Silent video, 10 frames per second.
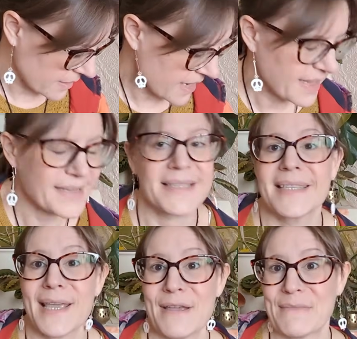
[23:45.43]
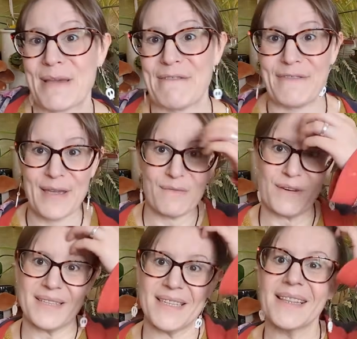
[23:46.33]
then I'll save my
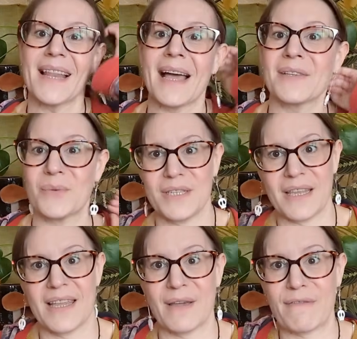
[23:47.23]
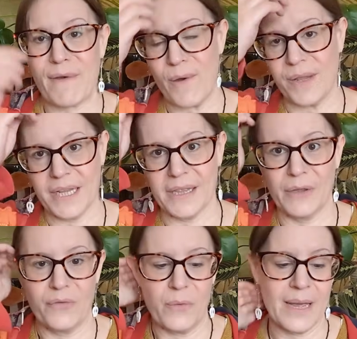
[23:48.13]
favourite till last, which I think I've fallen in
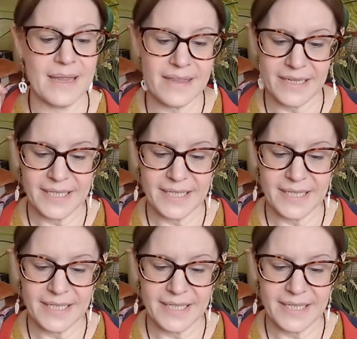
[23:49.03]
love with.